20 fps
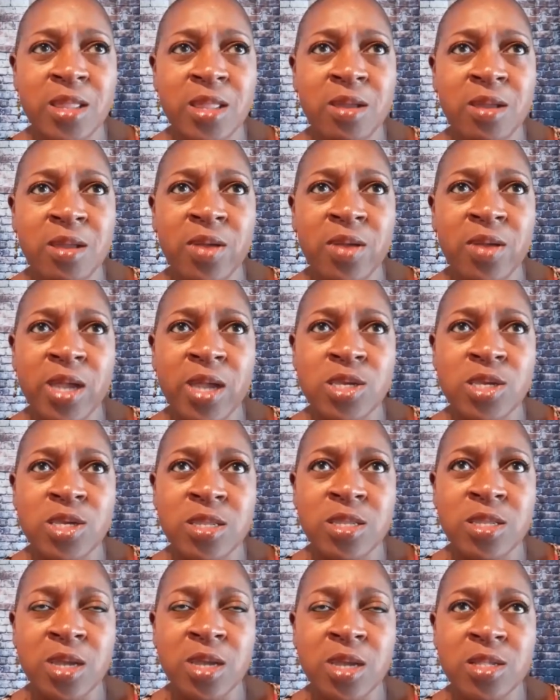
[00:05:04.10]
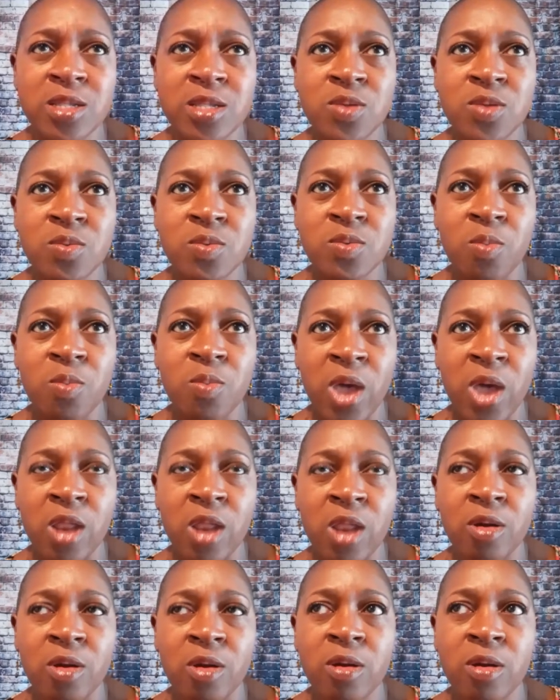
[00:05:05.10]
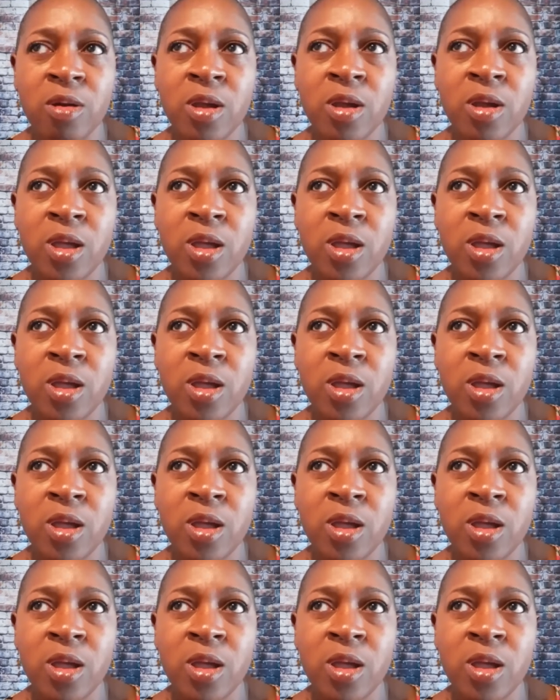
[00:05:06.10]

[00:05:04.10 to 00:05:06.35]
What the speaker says: no, age doesn't matter.